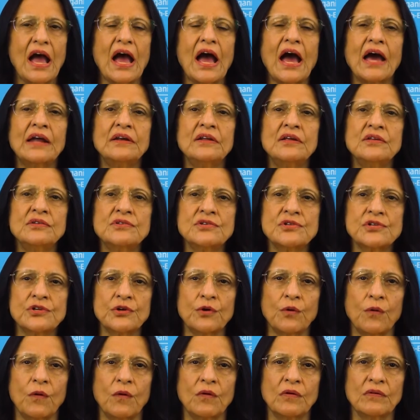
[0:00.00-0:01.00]
and
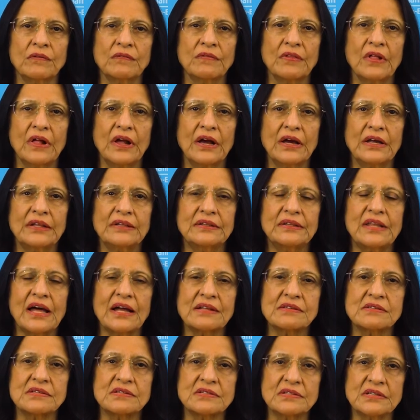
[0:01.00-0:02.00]
ensure
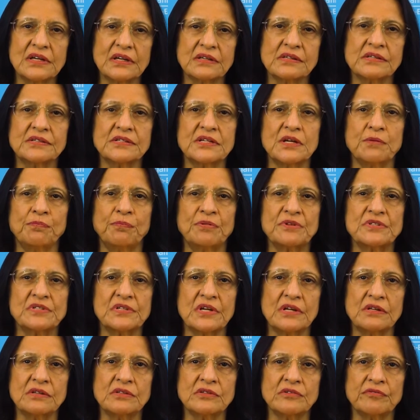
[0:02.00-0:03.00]
that
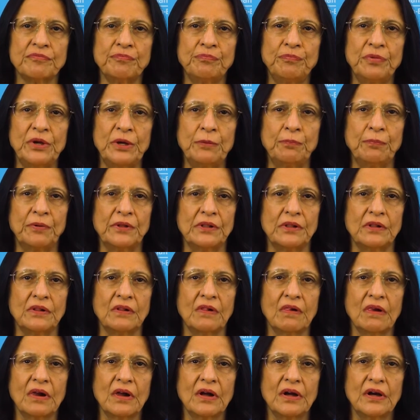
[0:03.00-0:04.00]
60% of people
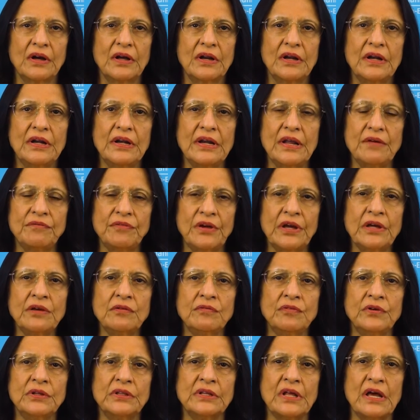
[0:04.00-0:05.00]

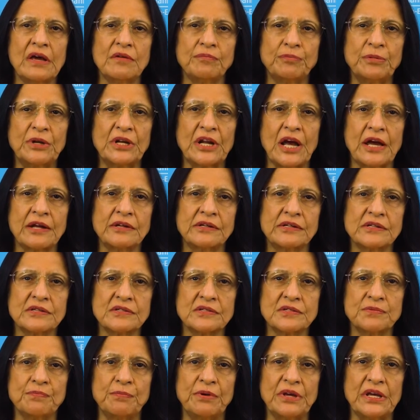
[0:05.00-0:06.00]
living with
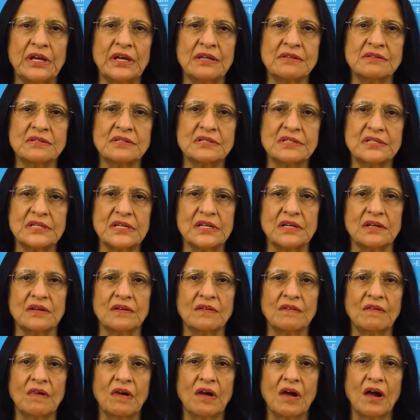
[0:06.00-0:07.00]
hepatitis B and
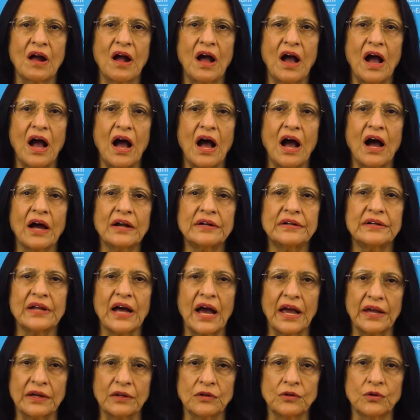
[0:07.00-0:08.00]
C are
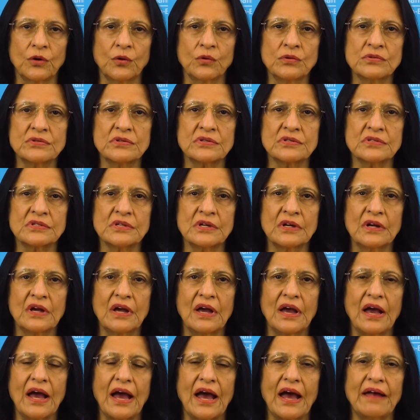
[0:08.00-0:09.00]
diagnosed,
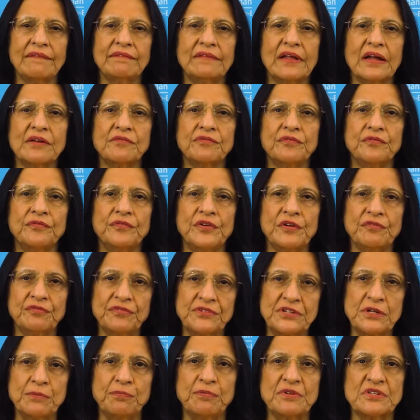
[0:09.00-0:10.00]
and that
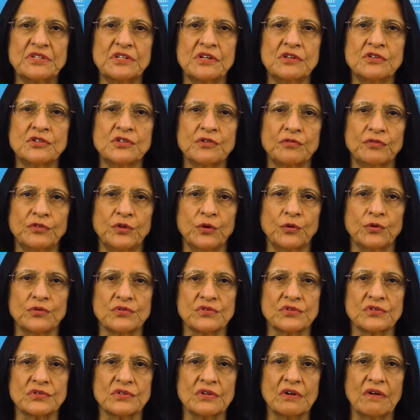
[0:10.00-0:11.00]
50% of
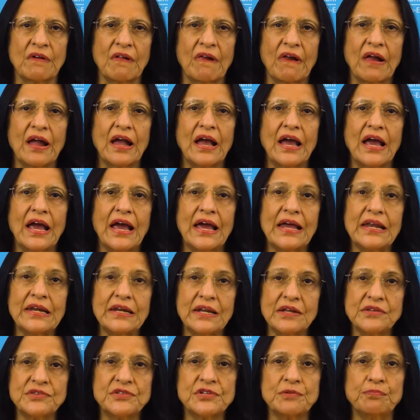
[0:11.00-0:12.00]
those
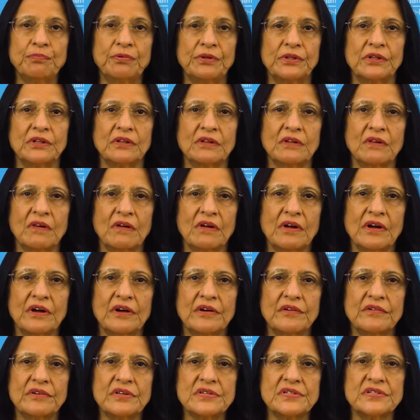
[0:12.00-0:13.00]
eligible
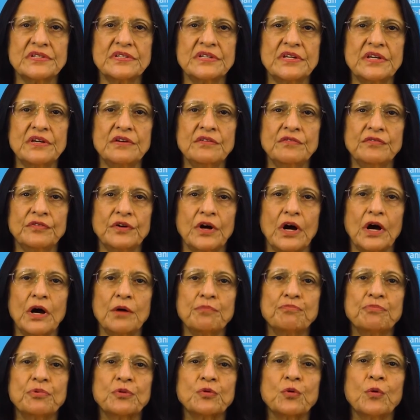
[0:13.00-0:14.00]
receive
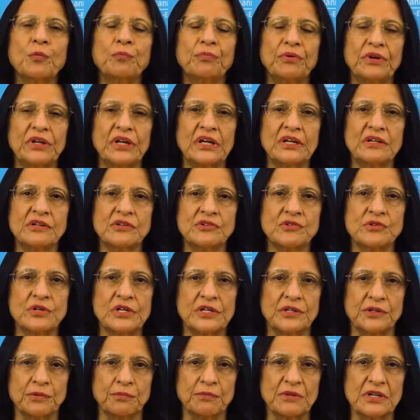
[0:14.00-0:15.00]
appropriate
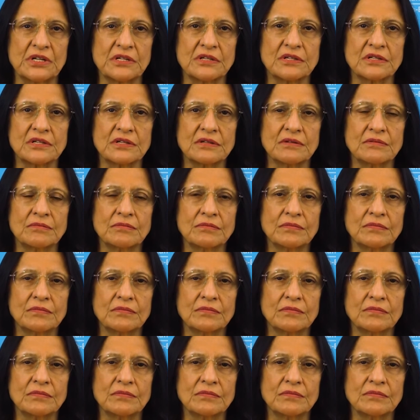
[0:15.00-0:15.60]
treatment.